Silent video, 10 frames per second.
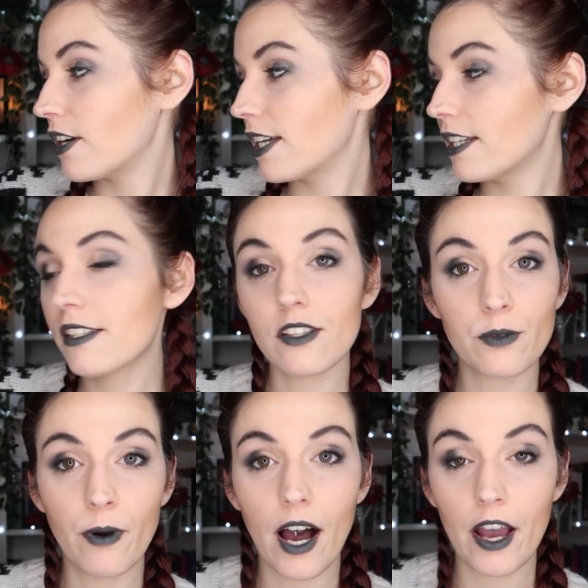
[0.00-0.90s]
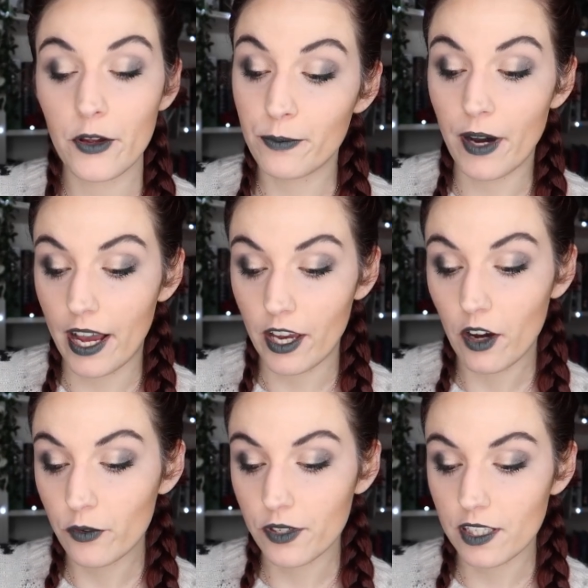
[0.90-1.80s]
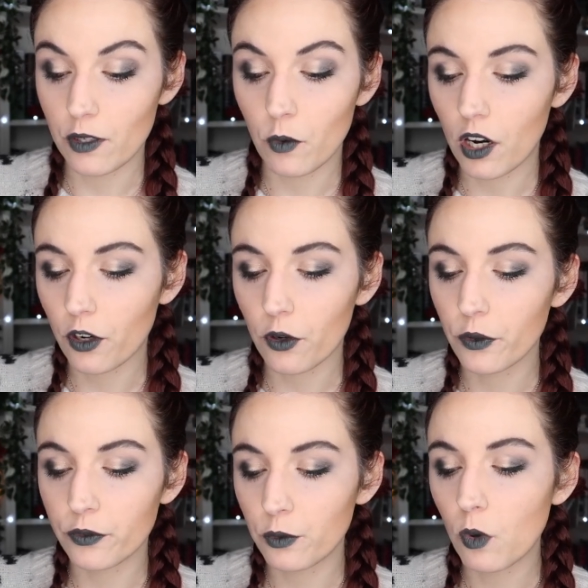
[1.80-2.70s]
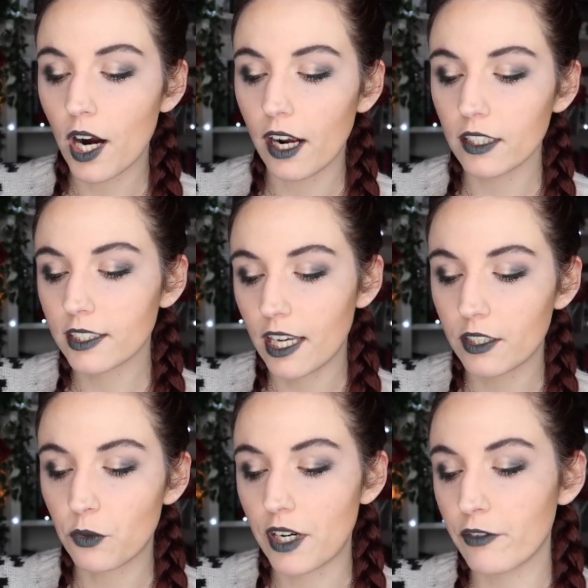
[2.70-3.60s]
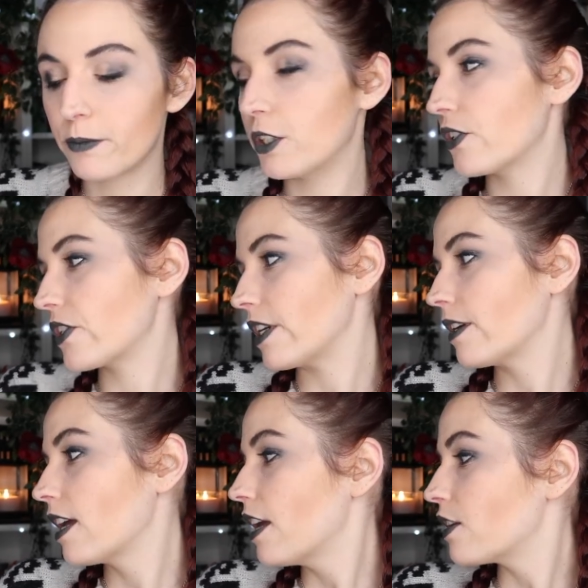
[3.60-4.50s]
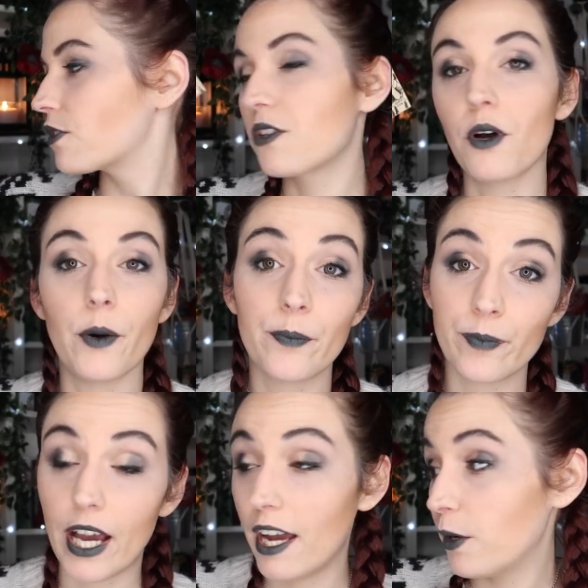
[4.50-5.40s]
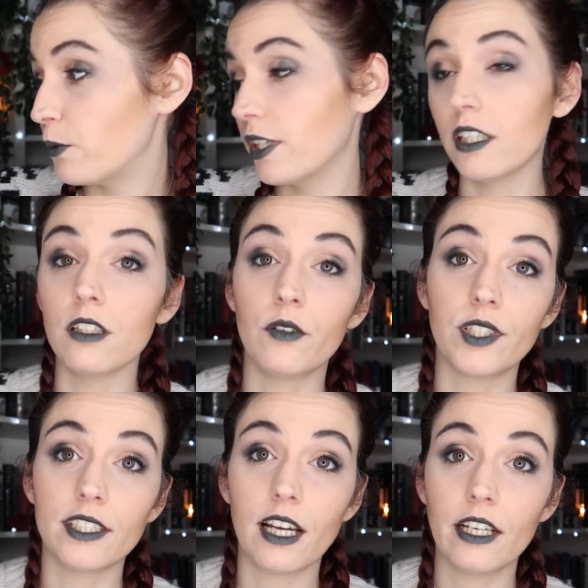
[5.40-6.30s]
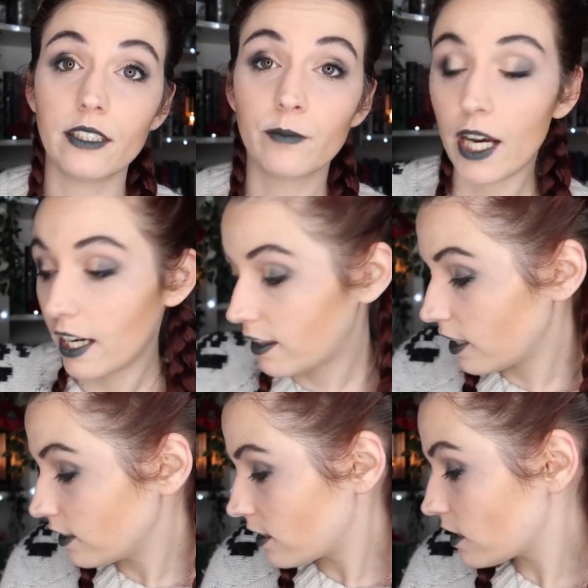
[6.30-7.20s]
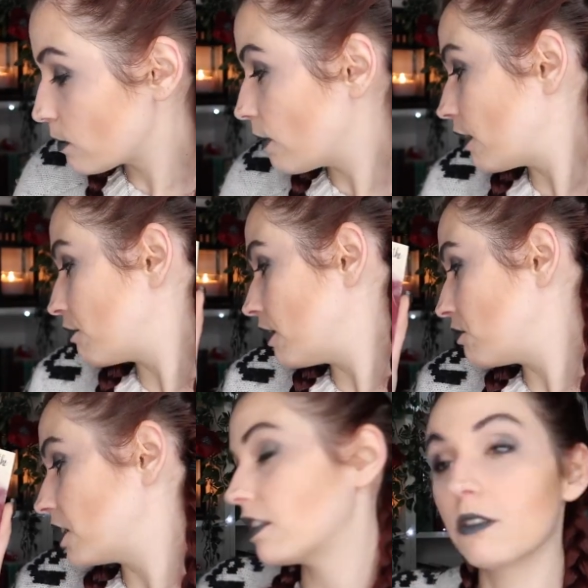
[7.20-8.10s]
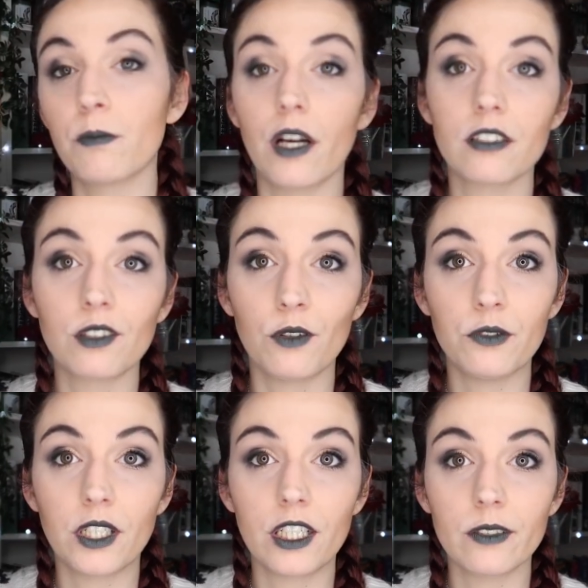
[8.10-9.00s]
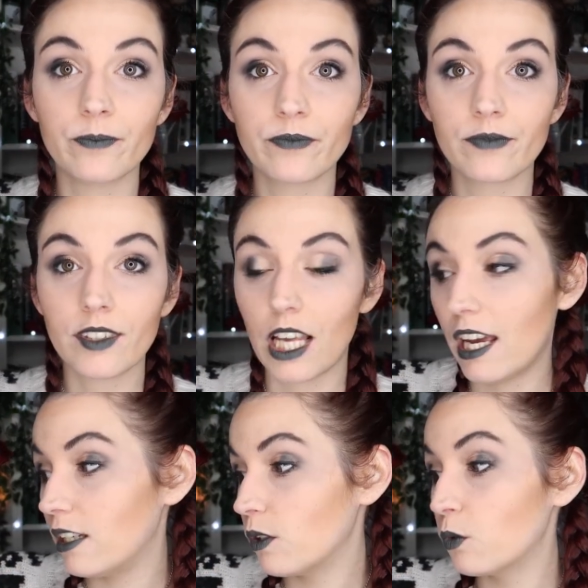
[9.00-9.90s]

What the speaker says: So it is inspired by, obviously, Warrior of the Wild and Grave Mercy. So I really love that item. I think this is my favorite in the box so far. And